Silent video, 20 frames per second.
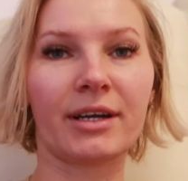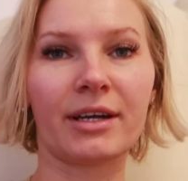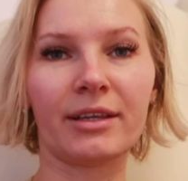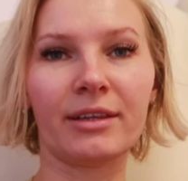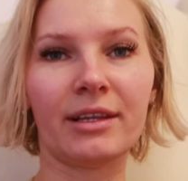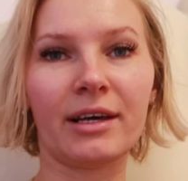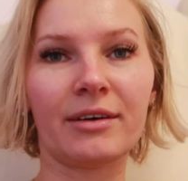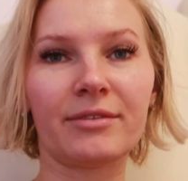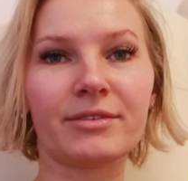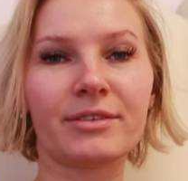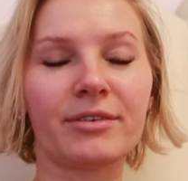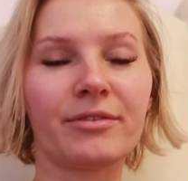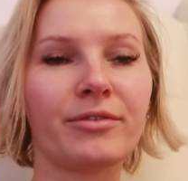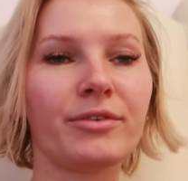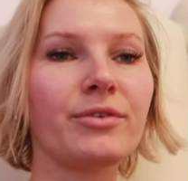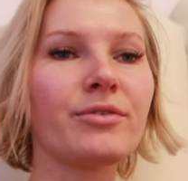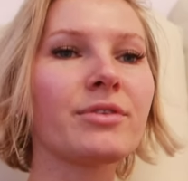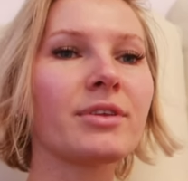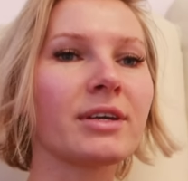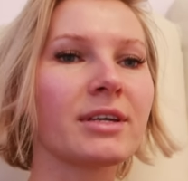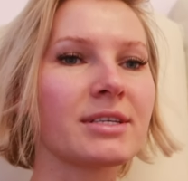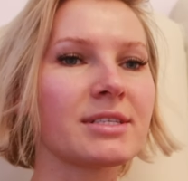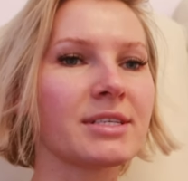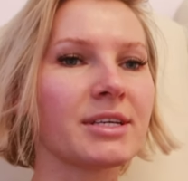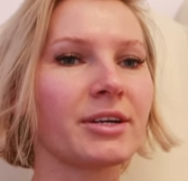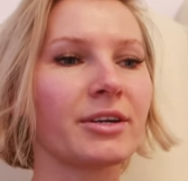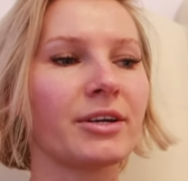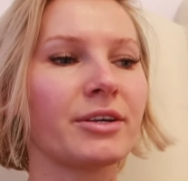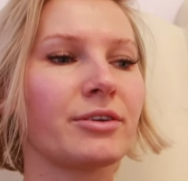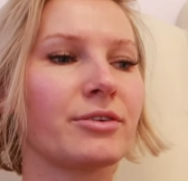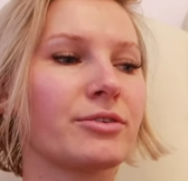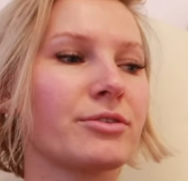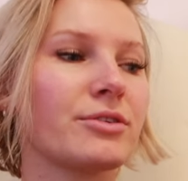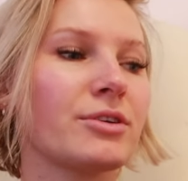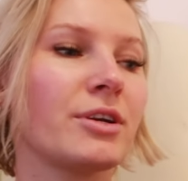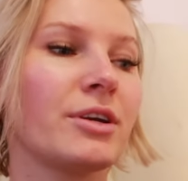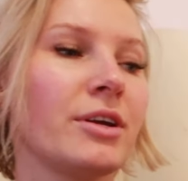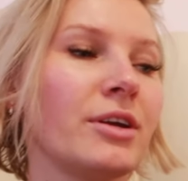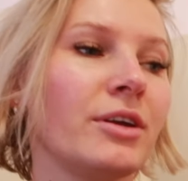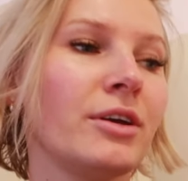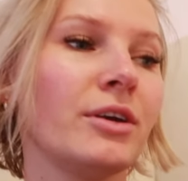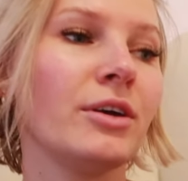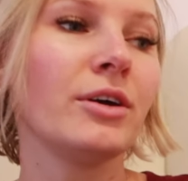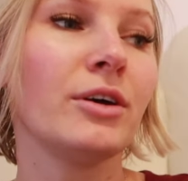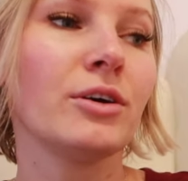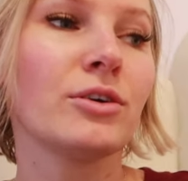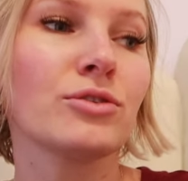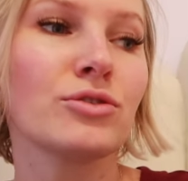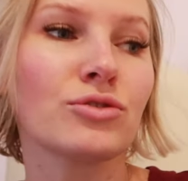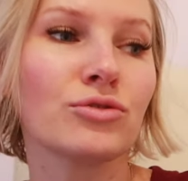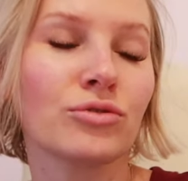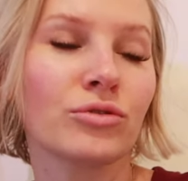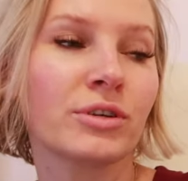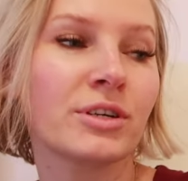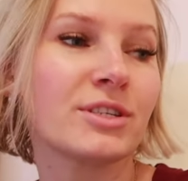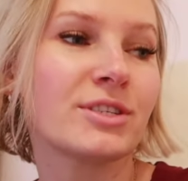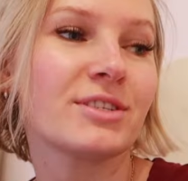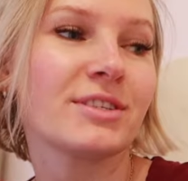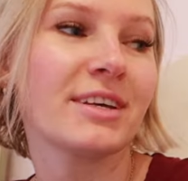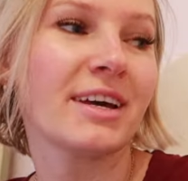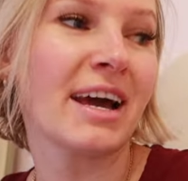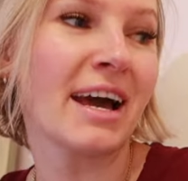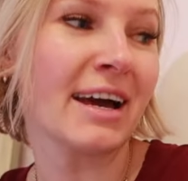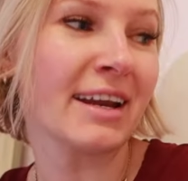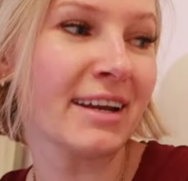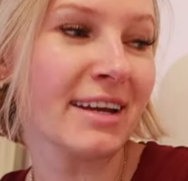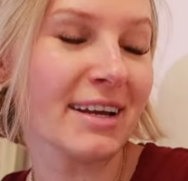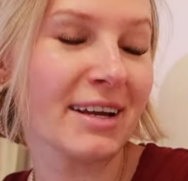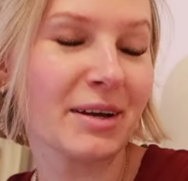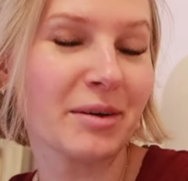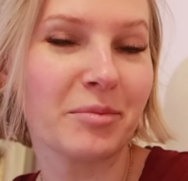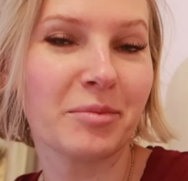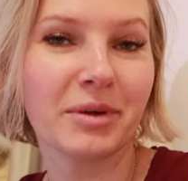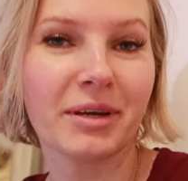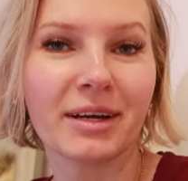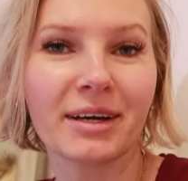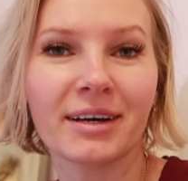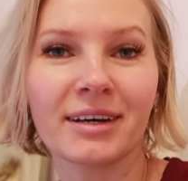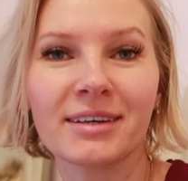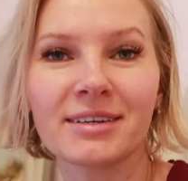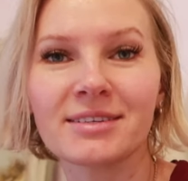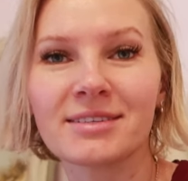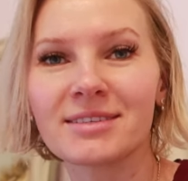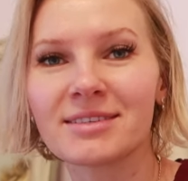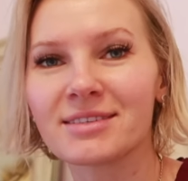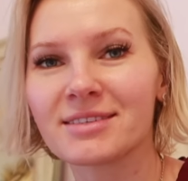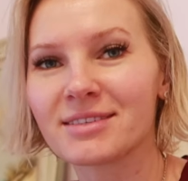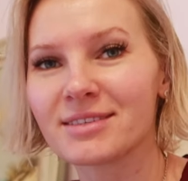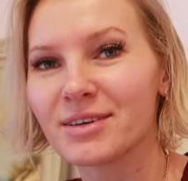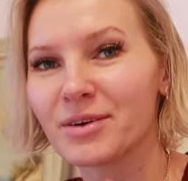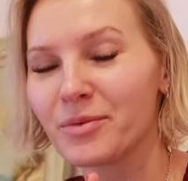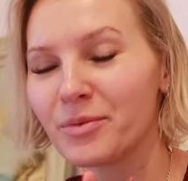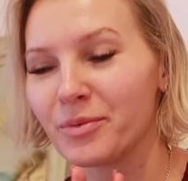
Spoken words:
I left a few things here in her storage in the attic because